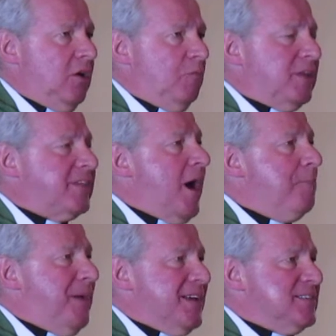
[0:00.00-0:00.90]
with
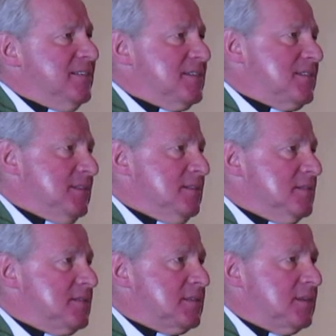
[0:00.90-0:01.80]
our
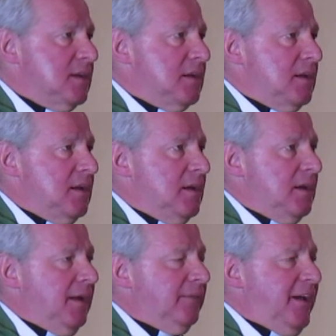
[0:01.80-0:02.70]
businesses
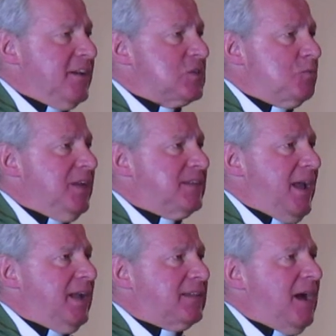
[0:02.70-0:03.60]
unless we
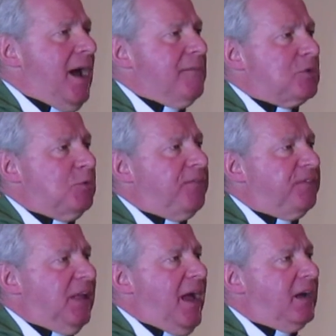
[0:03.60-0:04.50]
take time to
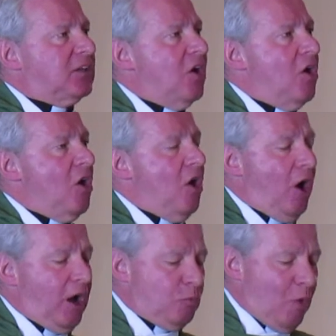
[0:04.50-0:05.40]

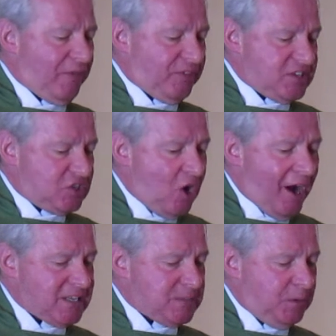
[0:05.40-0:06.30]
reflect on what this
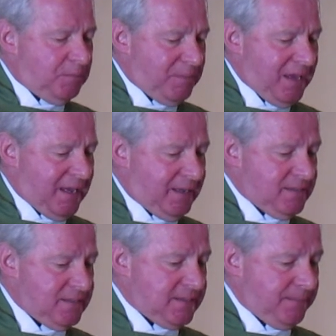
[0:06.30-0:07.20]
gospel
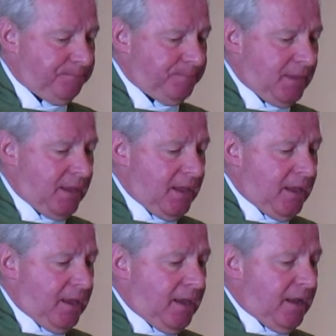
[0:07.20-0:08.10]
means.
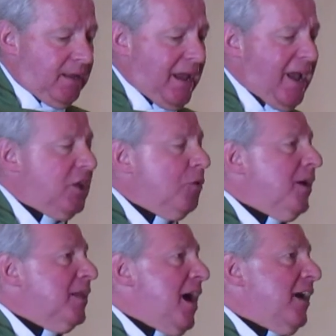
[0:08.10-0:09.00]
And yet you
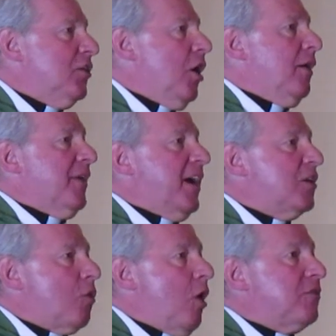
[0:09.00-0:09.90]
and I know
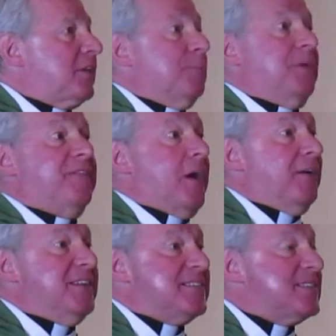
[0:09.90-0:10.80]
that growth can be
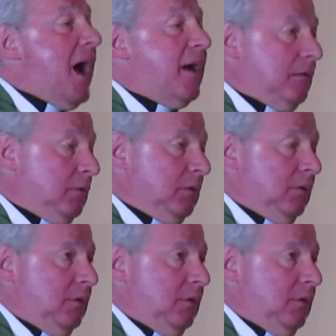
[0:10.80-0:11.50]
very subtle.